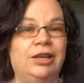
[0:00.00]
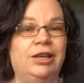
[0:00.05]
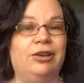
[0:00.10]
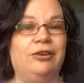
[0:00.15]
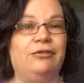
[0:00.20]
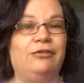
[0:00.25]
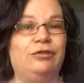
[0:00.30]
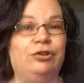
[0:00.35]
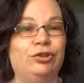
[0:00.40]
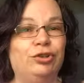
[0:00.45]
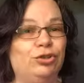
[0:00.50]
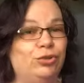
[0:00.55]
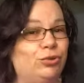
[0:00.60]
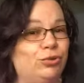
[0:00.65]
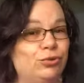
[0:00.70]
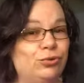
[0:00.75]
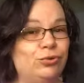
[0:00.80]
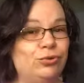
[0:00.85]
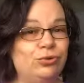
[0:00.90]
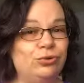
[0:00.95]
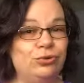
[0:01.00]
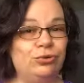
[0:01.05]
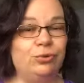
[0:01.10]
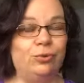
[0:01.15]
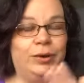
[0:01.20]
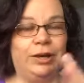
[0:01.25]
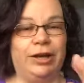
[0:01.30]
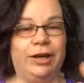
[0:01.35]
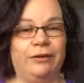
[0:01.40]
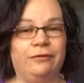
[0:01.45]
For you,
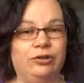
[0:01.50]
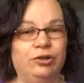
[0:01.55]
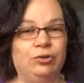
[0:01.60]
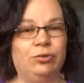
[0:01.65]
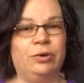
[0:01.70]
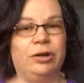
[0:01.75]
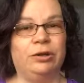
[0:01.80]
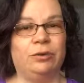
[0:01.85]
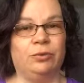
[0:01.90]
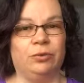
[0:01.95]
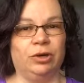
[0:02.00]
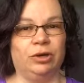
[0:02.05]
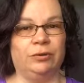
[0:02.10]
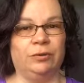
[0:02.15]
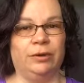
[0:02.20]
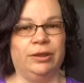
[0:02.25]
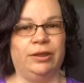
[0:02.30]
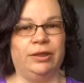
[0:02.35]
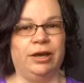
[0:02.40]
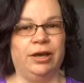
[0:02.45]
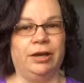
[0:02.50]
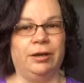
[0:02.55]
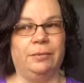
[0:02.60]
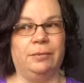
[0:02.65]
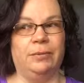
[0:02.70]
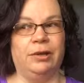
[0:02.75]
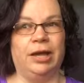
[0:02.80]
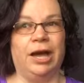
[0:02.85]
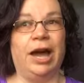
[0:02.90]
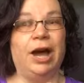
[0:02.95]
whatever you want to work with
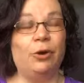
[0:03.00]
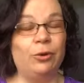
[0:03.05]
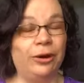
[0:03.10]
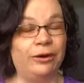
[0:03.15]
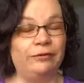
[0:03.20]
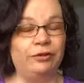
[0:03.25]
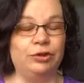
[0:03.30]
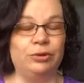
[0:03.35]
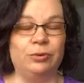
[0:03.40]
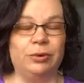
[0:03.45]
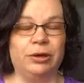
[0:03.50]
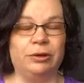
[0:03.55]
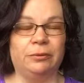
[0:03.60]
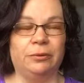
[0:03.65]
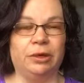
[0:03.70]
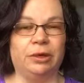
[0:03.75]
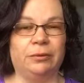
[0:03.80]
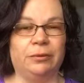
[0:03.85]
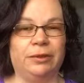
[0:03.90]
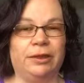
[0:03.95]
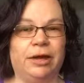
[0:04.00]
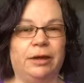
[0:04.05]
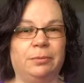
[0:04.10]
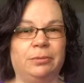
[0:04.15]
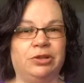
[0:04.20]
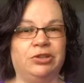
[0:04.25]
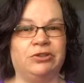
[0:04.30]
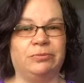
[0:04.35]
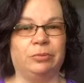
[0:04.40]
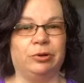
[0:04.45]
them, however you want to work with
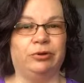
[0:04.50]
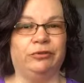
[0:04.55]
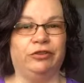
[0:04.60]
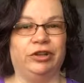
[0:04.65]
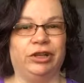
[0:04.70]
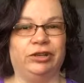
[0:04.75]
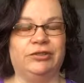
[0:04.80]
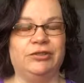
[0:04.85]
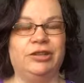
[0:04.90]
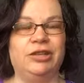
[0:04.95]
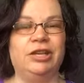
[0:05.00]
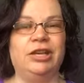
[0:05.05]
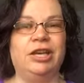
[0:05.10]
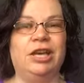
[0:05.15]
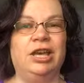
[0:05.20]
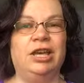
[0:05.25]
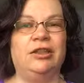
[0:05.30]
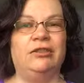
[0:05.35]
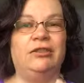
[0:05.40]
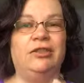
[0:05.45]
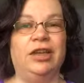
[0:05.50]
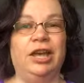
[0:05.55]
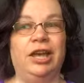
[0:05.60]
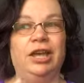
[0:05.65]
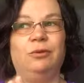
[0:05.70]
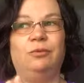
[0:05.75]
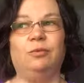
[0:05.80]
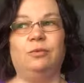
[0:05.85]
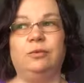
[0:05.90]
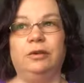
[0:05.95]
them is perfect.
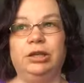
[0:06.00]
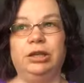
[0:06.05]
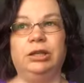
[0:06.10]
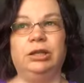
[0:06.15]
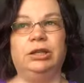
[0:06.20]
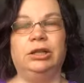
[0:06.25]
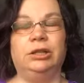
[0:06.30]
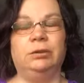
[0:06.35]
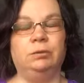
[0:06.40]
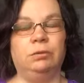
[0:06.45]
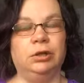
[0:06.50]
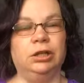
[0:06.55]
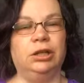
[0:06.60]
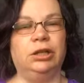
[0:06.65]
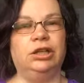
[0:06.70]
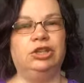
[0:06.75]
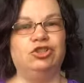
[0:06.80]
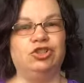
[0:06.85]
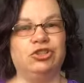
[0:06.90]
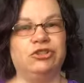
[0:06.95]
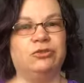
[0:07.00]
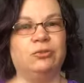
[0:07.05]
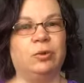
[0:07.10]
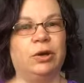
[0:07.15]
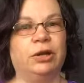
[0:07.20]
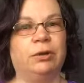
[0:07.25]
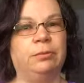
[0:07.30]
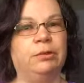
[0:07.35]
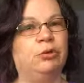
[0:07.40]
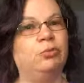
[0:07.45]
They really, really just
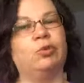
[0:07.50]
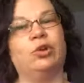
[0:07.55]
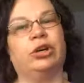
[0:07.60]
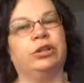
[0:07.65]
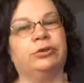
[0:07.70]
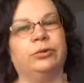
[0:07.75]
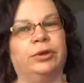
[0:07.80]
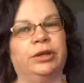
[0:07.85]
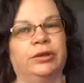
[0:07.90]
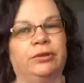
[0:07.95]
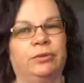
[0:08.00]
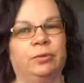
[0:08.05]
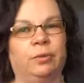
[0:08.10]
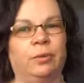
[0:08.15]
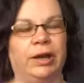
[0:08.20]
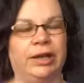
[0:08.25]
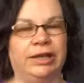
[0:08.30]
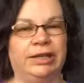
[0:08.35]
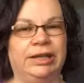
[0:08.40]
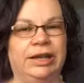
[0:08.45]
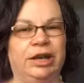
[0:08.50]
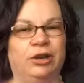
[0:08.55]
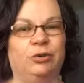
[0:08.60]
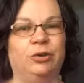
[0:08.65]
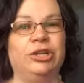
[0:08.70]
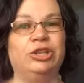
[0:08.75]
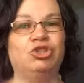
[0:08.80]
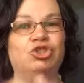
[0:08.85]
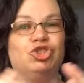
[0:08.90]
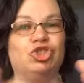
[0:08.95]
want to be worked with right now
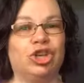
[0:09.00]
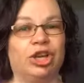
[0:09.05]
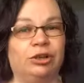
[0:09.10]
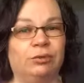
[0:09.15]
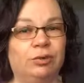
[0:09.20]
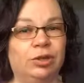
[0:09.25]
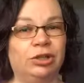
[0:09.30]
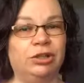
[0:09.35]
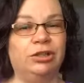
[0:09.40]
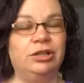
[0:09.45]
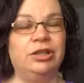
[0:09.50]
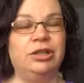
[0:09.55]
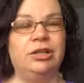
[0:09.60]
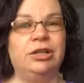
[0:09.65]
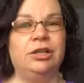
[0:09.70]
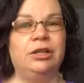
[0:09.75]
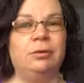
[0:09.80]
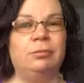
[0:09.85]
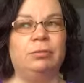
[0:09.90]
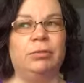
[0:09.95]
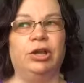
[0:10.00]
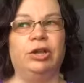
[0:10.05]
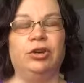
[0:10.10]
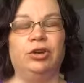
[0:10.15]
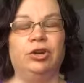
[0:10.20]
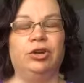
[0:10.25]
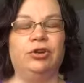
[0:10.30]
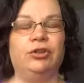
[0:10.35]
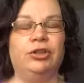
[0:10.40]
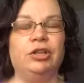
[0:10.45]
in general. Mother
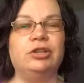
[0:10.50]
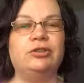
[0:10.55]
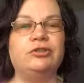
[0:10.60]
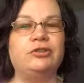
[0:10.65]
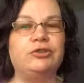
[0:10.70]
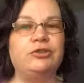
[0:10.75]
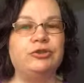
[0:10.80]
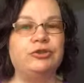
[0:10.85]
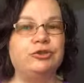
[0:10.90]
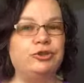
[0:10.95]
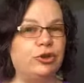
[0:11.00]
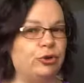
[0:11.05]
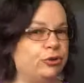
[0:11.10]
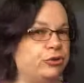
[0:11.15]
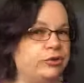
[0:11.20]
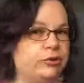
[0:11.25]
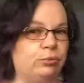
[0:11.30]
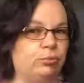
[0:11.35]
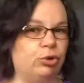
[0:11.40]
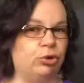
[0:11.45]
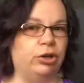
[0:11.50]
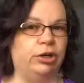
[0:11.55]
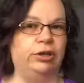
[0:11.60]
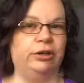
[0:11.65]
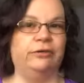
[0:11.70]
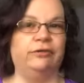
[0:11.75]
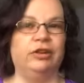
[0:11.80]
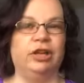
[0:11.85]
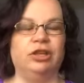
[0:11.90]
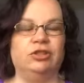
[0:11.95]
Earth is so
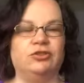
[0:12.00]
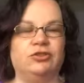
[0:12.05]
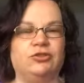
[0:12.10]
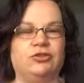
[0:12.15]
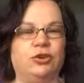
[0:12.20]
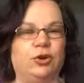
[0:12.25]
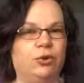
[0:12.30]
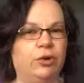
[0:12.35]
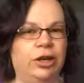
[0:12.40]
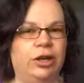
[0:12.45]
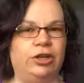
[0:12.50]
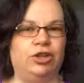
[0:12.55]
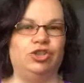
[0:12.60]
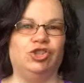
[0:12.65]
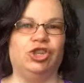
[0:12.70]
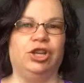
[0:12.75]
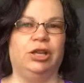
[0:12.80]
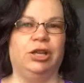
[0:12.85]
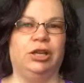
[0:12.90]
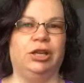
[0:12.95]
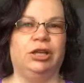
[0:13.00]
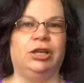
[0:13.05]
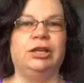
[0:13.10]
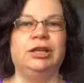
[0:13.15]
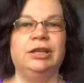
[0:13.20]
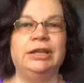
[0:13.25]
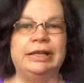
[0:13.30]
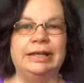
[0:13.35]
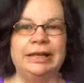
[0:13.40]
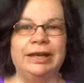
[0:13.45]
supportive and so energetic,
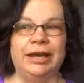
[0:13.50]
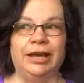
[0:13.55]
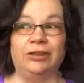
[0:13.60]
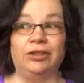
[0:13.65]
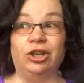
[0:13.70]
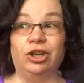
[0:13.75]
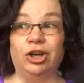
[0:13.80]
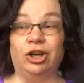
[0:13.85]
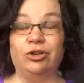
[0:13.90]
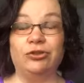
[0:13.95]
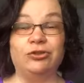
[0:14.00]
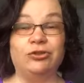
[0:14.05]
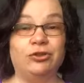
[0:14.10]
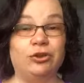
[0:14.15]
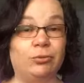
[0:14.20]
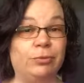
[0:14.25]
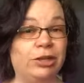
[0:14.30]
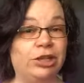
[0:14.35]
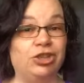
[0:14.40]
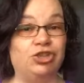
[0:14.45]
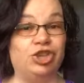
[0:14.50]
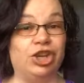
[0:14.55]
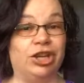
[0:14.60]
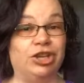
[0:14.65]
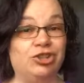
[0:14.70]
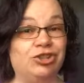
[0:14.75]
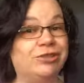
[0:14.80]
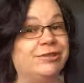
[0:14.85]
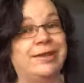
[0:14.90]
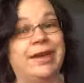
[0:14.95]
and there are so many
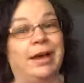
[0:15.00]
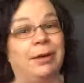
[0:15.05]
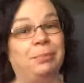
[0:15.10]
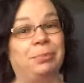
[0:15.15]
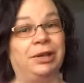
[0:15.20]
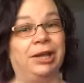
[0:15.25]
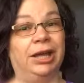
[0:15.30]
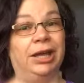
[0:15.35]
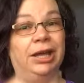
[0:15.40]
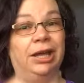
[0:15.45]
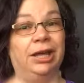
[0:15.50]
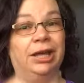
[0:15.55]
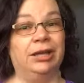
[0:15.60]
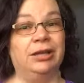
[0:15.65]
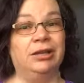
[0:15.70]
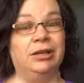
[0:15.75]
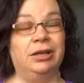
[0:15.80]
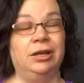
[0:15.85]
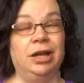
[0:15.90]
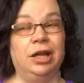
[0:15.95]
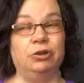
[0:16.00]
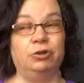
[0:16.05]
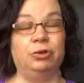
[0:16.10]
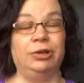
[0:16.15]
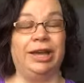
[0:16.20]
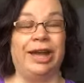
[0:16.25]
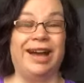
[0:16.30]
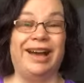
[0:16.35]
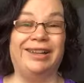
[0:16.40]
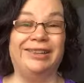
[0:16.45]
changes happening, not
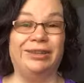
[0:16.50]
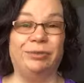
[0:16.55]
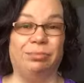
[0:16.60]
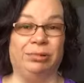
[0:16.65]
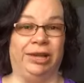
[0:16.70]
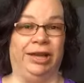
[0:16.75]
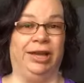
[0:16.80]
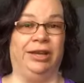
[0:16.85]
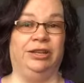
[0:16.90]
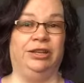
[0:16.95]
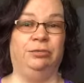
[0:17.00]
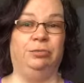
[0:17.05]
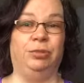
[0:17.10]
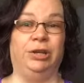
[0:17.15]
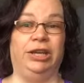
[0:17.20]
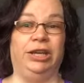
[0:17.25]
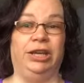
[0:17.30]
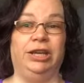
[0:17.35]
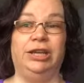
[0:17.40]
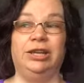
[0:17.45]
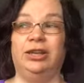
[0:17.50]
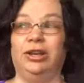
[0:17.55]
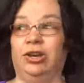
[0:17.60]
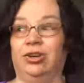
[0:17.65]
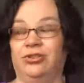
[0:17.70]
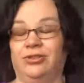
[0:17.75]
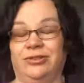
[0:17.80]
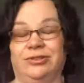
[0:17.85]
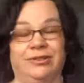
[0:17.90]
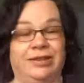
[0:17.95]
only on the planet, but in
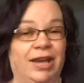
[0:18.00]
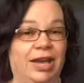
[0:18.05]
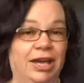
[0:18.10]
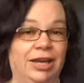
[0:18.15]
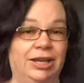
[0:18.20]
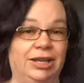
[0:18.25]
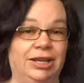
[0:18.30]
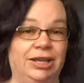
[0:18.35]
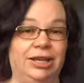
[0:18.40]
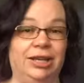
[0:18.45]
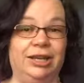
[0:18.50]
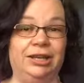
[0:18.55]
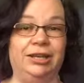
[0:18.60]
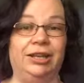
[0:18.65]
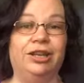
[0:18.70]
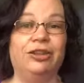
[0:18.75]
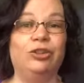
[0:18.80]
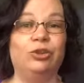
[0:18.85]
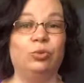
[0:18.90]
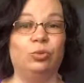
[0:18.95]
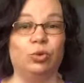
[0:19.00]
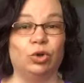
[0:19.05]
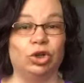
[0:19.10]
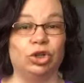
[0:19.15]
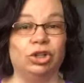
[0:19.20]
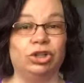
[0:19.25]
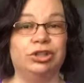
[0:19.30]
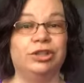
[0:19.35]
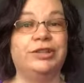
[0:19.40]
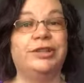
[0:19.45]
our society and in the
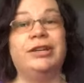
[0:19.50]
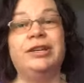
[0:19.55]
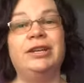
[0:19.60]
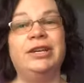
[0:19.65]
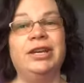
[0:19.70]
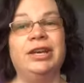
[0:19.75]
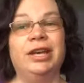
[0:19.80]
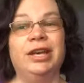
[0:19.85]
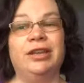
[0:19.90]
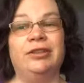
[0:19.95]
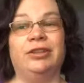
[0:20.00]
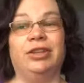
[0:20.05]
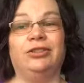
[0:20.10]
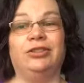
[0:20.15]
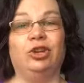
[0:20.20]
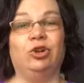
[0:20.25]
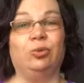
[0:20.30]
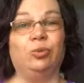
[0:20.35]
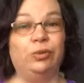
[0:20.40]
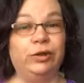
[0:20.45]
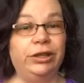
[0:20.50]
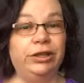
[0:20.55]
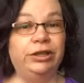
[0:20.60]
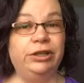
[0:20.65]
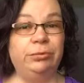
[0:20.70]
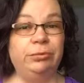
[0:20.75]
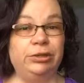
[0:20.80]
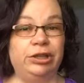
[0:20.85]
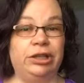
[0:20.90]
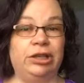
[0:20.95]
world, that they're
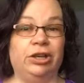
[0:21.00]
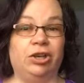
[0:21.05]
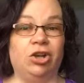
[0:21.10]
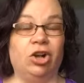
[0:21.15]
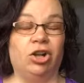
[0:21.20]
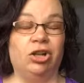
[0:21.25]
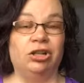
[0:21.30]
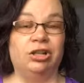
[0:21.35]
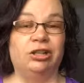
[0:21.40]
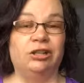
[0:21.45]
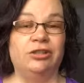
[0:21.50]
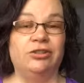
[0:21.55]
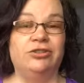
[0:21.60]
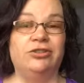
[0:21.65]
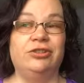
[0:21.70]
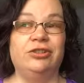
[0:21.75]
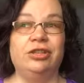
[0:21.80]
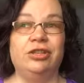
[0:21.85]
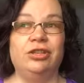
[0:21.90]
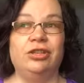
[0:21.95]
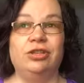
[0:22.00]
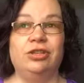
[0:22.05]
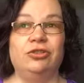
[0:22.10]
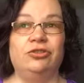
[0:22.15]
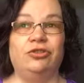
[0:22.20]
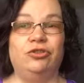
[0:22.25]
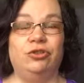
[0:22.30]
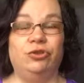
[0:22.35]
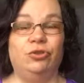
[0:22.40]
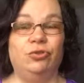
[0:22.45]
really being called
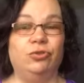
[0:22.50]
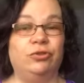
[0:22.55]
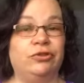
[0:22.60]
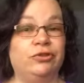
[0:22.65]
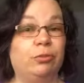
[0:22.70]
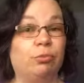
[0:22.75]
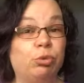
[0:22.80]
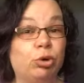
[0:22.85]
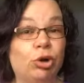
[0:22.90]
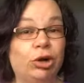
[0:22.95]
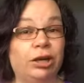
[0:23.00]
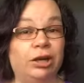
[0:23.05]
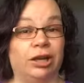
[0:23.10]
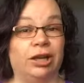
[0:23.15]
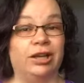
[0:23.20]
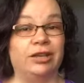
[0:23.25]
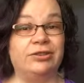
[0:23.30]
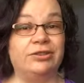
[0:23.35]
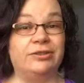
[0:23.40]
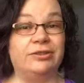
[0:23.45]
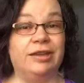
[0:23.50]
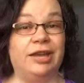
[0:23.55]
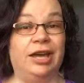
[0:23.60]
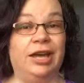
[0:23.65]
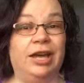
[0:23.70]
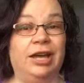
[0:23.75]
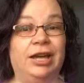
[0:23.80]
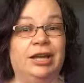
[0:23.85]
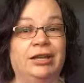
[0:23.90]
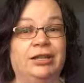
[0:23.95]
to support us
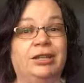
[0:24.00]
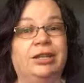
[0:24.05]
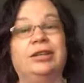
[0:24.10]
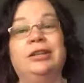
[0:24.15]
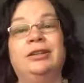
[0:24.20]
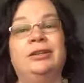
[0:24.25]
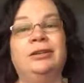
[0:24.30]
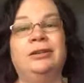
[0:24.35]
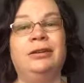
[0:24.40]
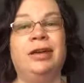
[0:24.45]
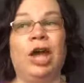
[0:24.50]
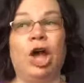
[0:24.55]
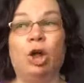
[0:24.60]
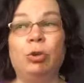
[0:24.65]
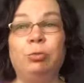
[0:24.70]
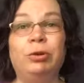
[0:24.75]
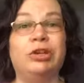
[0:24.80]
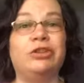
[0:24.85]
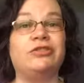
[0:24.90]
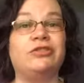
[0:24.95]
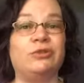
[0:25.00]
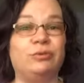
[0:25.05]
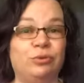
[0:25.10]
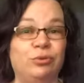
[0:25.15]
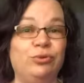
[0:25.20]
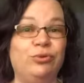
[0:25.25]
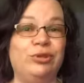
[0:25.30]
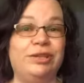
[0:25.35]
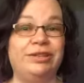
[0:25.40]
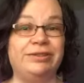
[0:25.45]
and help us
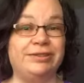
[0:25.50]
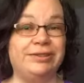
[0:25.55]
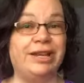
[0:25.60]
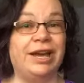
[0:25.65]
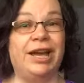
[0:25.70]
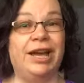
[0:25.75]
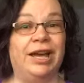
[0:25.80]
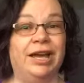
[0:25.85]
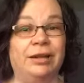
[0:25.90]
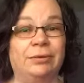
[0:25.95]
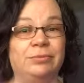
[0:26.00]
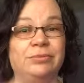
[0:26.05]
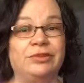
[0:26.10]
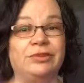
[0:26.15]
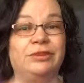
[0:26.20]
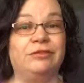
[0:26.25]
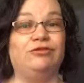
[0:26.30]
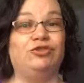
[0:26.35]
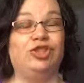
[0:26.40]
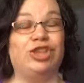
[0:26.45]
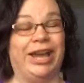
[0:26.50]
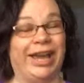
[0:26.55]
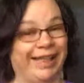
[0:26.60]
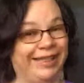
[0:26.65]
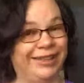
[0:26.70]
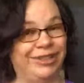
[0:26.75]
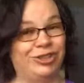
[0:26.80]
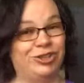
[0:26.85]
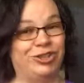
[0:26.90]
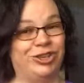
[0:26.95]
through these times of
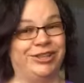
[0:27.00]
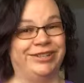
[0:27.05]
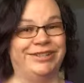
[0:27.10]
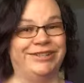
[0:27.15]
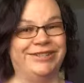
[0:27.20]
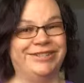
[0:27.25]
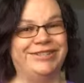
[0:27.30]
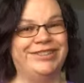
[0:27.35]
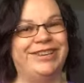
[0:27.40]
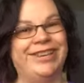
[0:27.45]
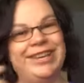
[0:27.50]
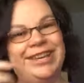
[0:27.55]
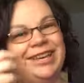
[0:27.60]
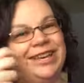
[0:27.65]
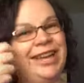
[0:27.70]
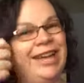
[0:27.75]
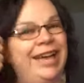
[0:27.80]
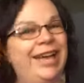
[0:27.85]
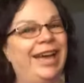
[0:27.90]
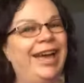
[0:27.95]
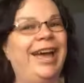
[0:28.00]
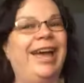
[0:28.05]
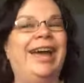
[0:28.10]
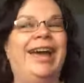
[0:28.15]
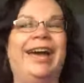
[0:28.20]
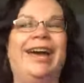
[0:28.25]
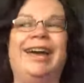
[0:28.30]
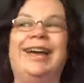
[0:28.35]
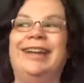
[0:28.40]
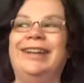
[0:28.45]
challenges
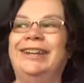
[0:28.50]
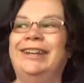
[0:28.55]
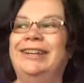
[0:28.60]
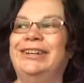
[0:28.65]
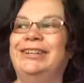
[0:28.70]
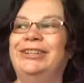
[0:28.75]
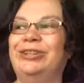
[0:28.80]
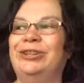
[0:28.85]
and